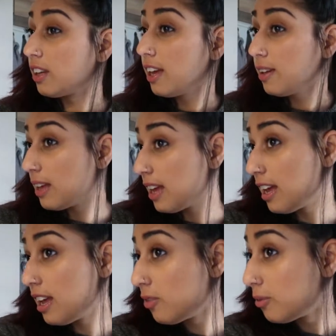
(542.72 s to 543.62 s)
okay,
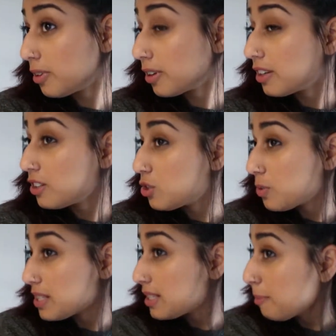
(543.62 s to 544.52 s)
and we're gonna
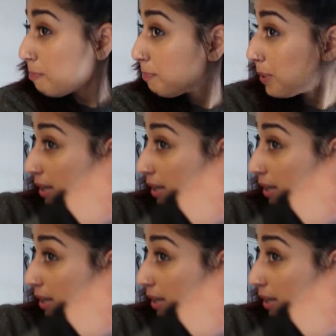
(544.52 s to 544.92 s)
twist up.